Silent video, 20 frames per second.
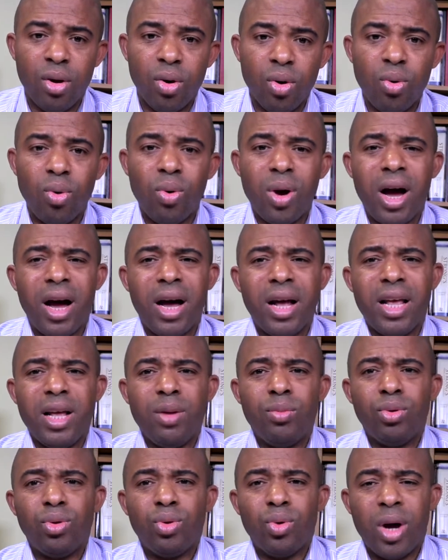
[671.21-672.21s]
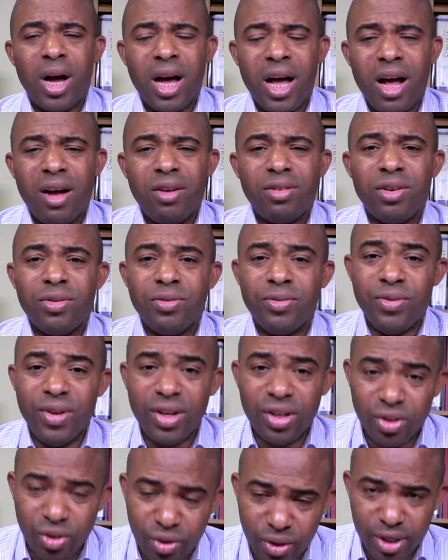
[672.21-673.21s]
who are able to have the
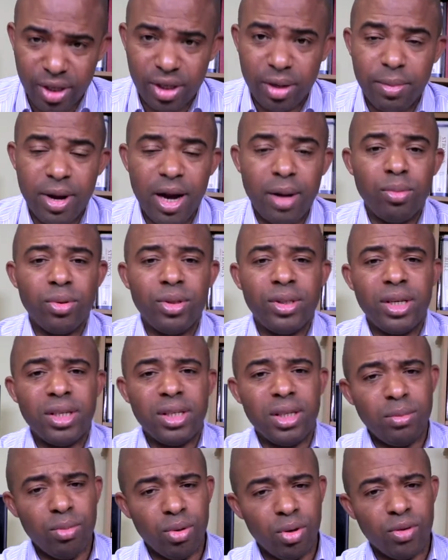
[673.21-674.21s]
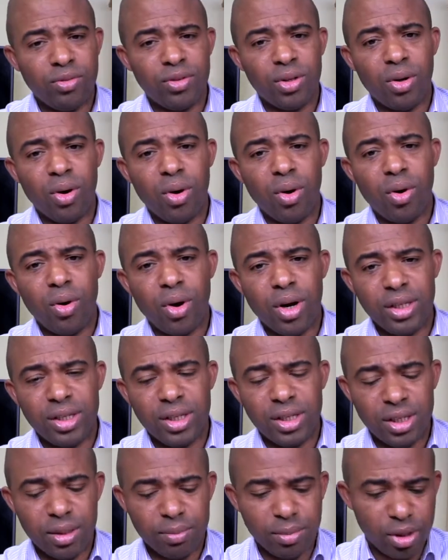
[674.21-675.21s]
victory. The Bible says in the book of Second
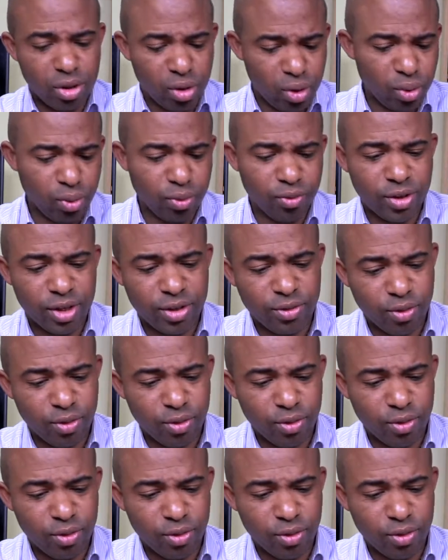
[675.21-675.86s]
Corinthians chapter 2 verse